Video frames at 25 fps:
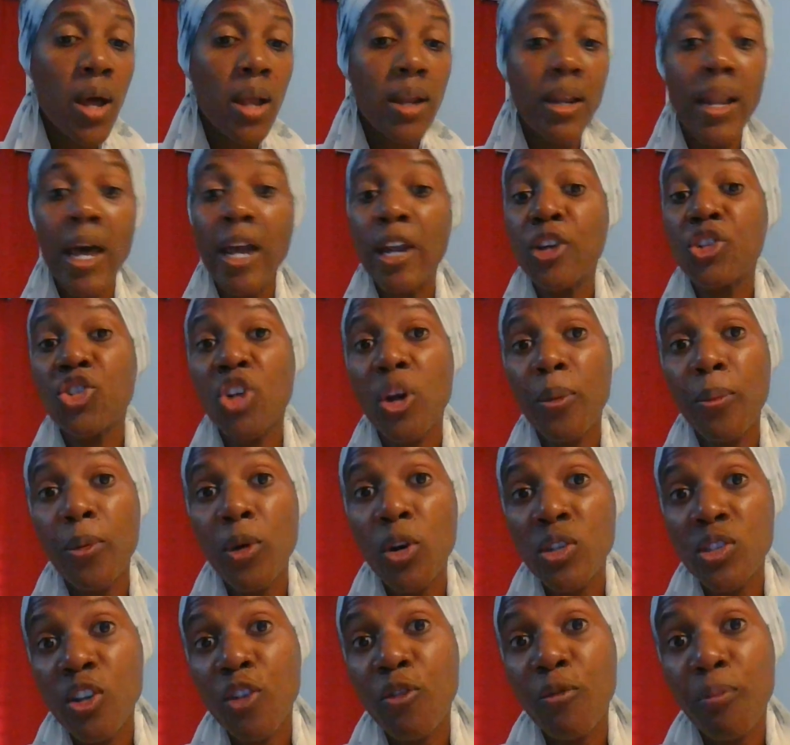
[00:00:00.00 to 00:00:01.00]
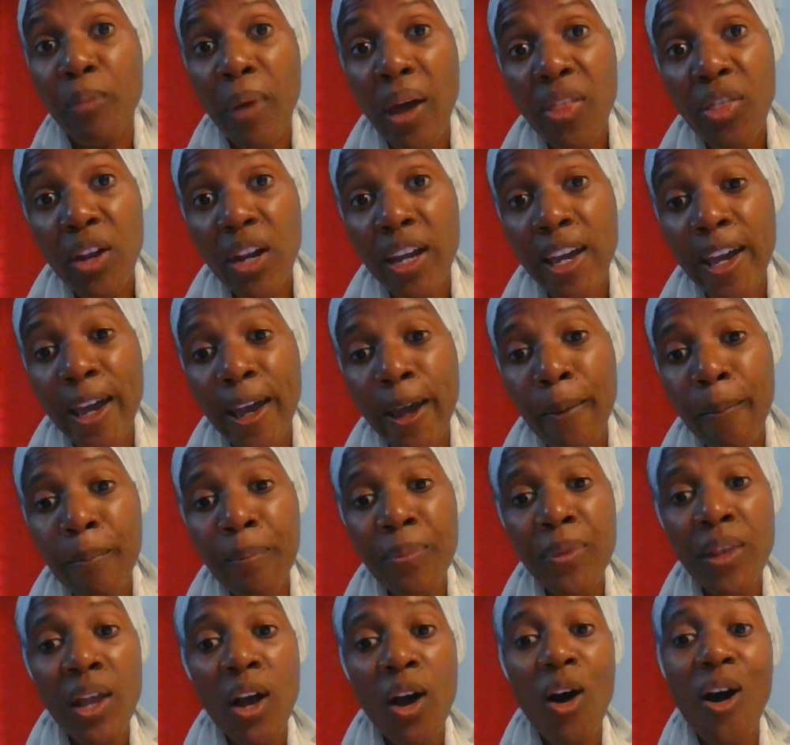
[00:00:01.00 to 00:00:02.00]
like the shepherds of
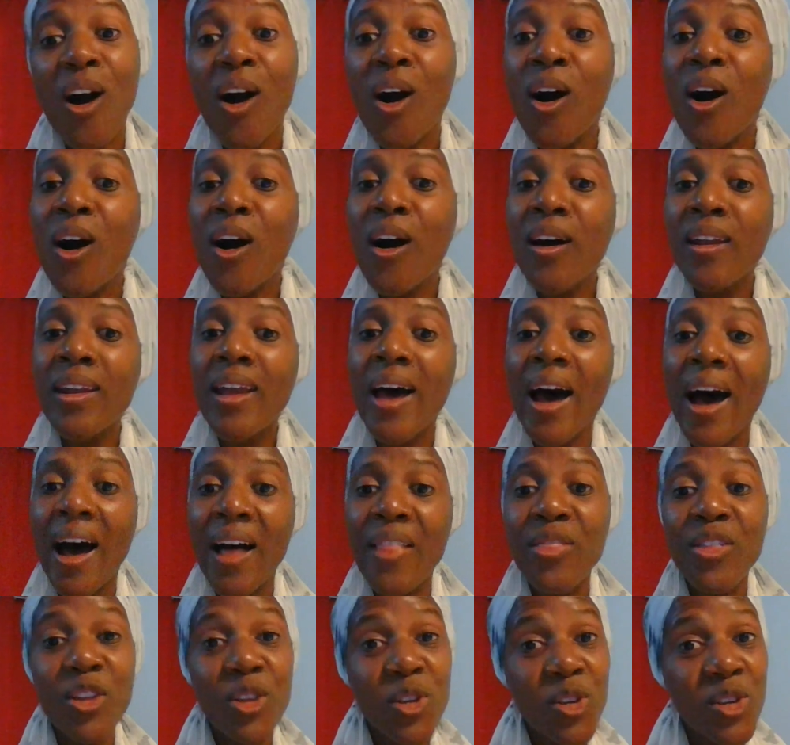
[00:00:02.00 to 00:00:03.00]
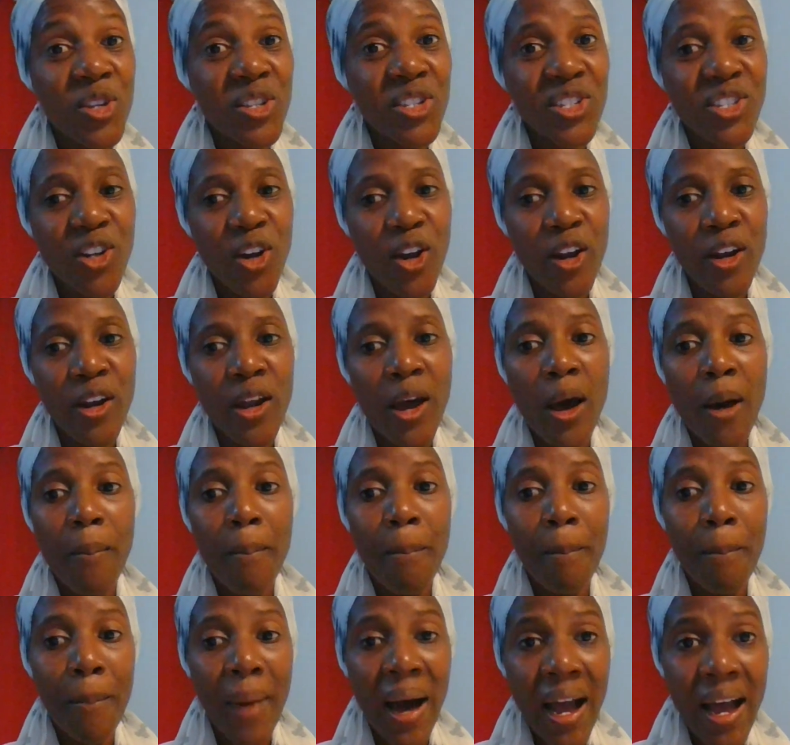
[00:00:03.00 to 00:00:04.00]
Bethlehem on and the eastern
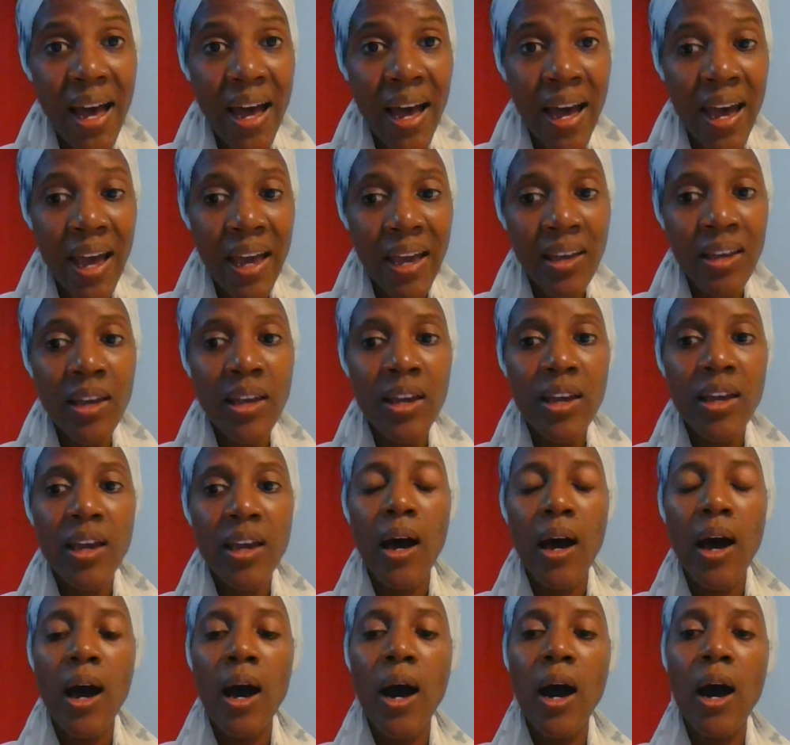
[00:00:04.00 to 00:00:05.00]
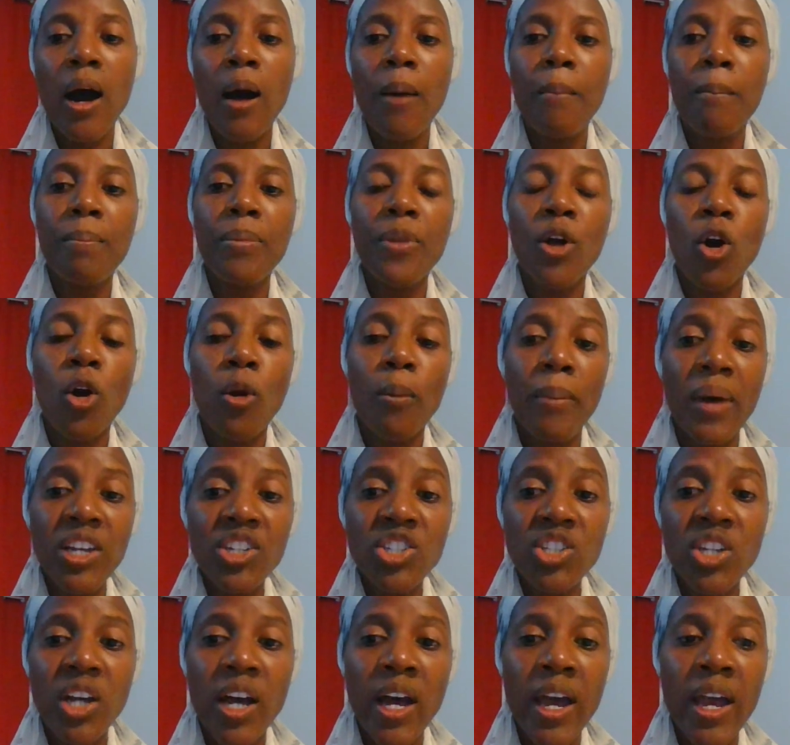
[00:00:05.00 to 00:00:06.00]
Magi um, or
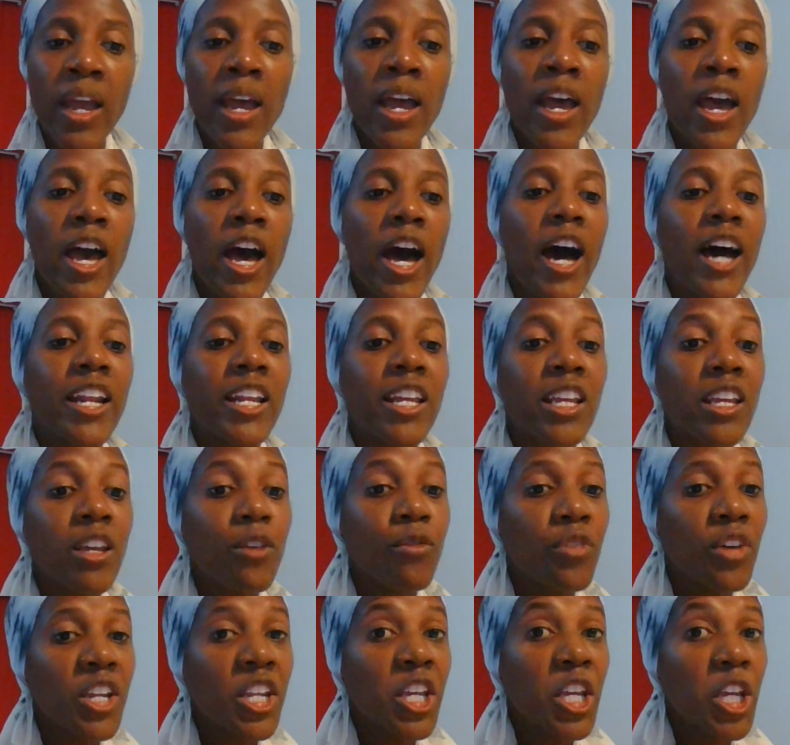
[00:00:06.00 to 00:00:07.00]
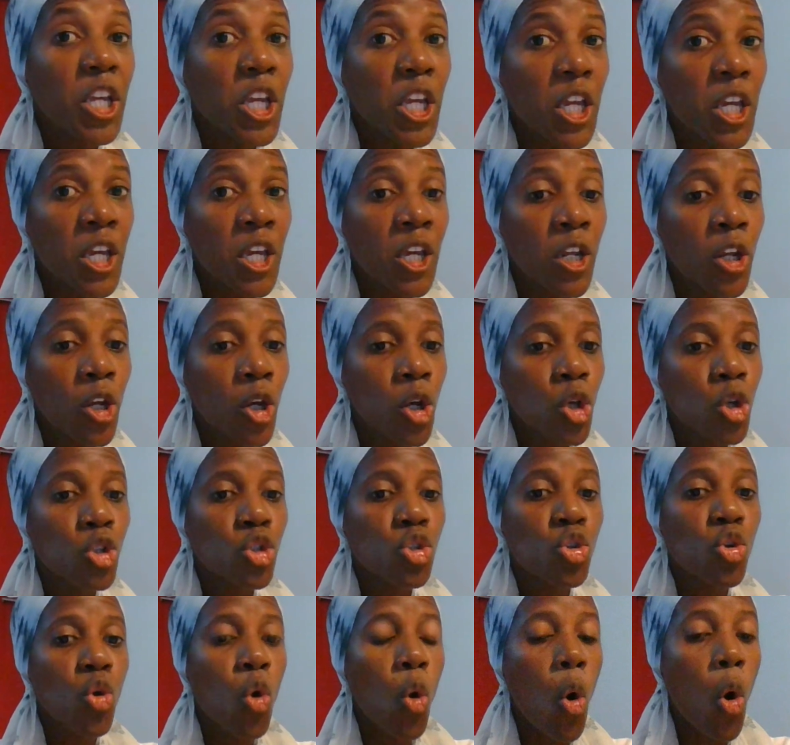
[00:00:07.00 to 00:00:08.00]
Magi, had given heed
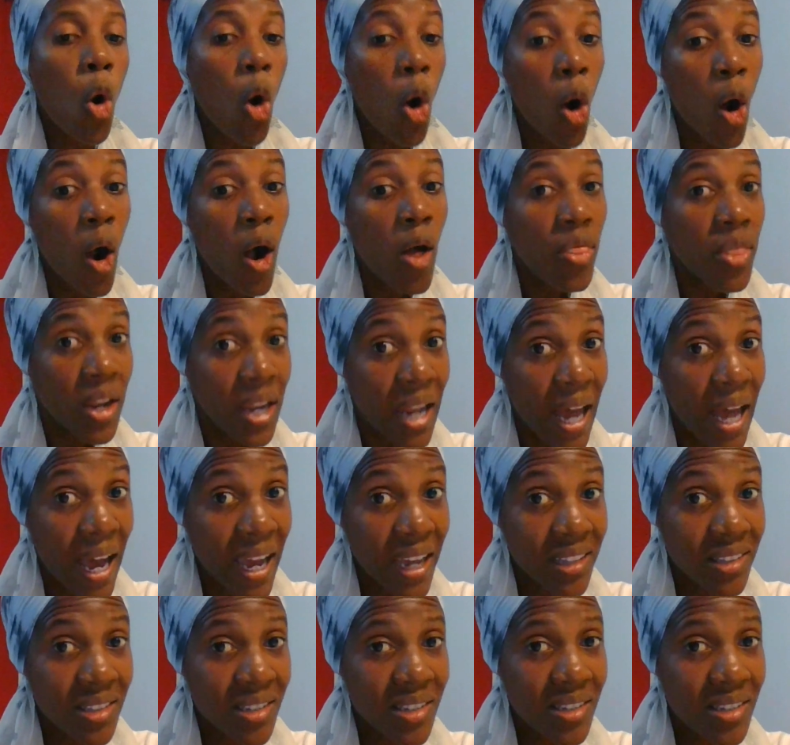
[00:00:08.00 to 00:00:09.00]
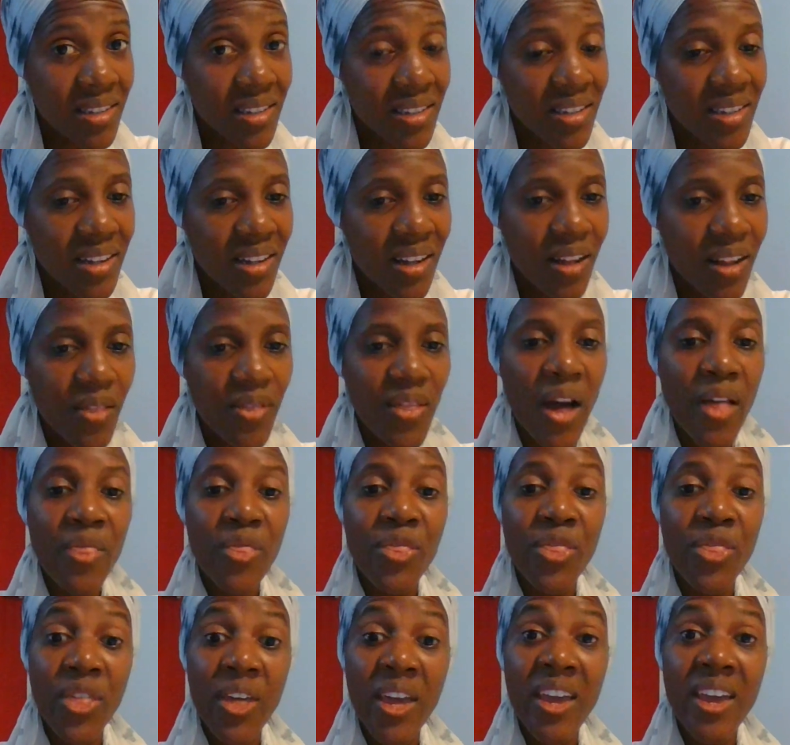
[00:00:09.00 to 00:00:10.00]
to all the light
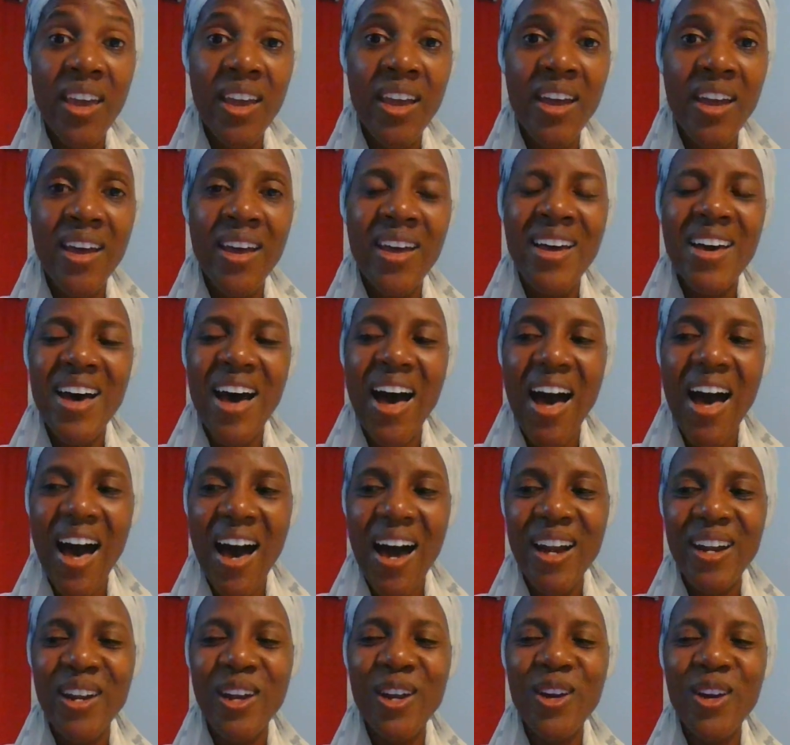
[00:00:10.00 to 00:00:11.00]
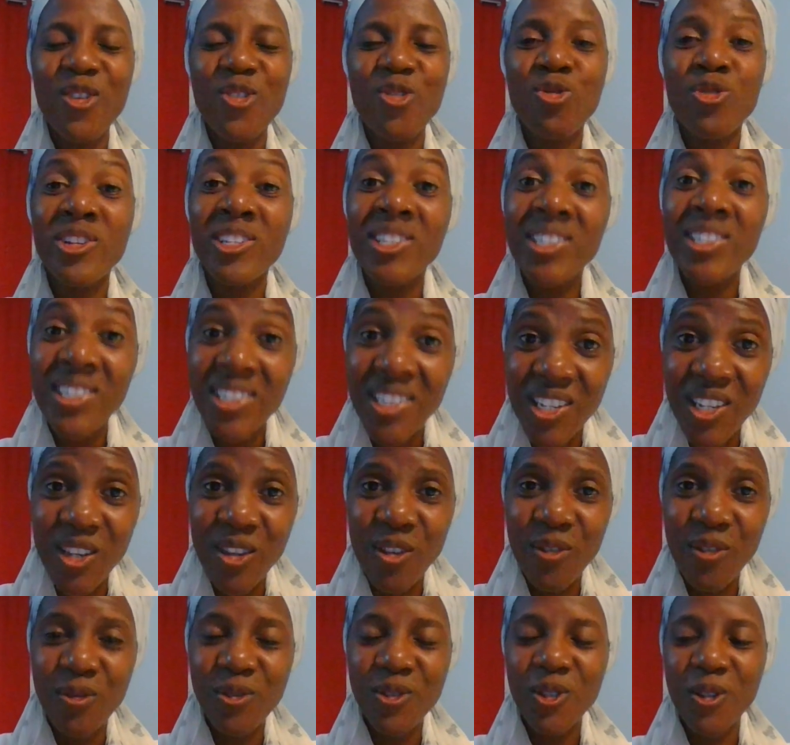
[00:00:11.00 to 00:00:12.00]
that they had
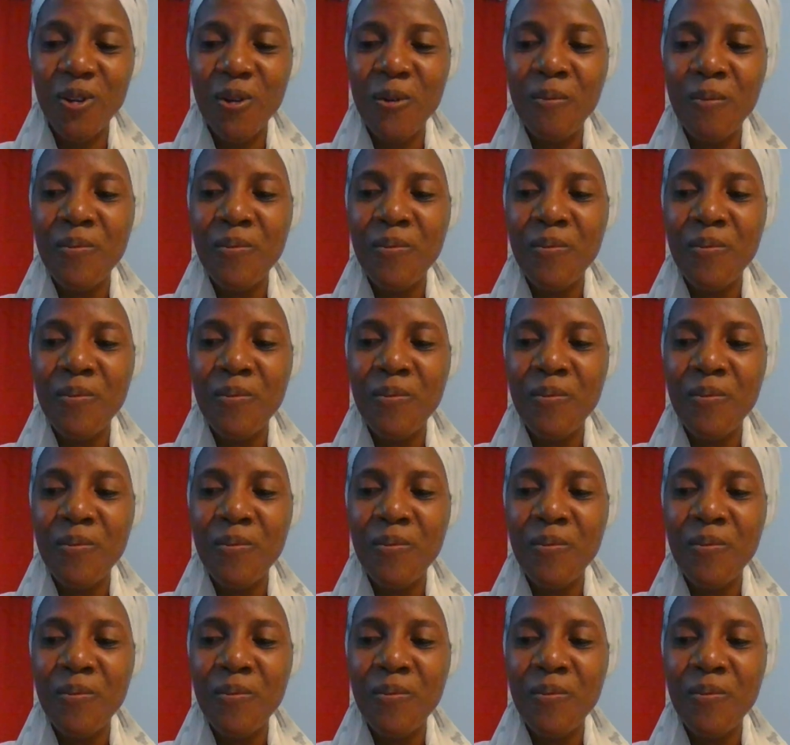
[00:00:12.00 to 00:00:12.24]
received